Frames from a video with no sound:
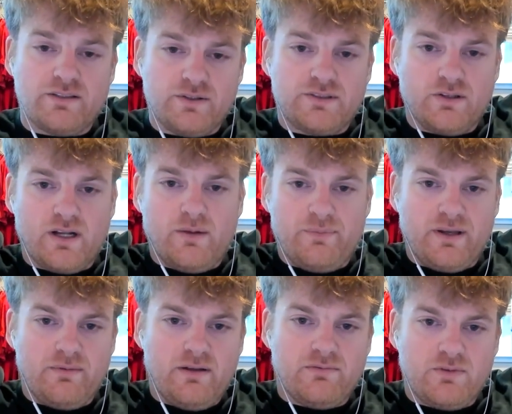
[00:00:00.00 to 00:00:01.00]
You can still get up
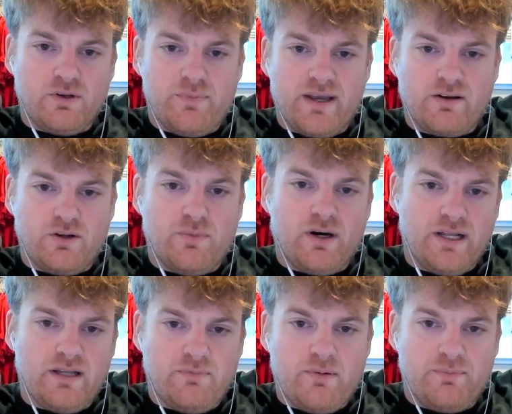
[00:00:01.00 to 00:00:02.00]
and you can make good
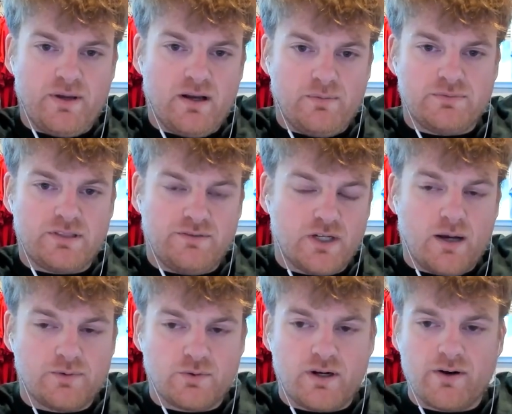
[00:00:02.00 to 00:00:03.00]
money and then become Steve
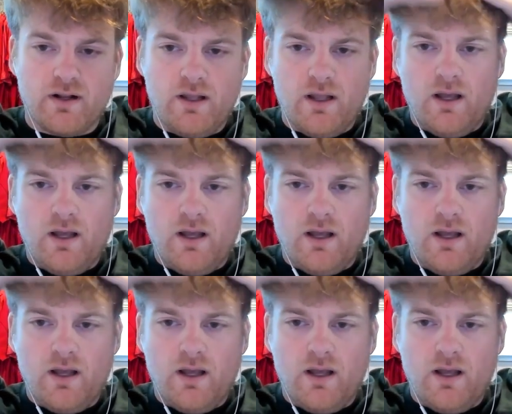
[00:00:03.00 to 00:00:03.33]
Jobs or whatever.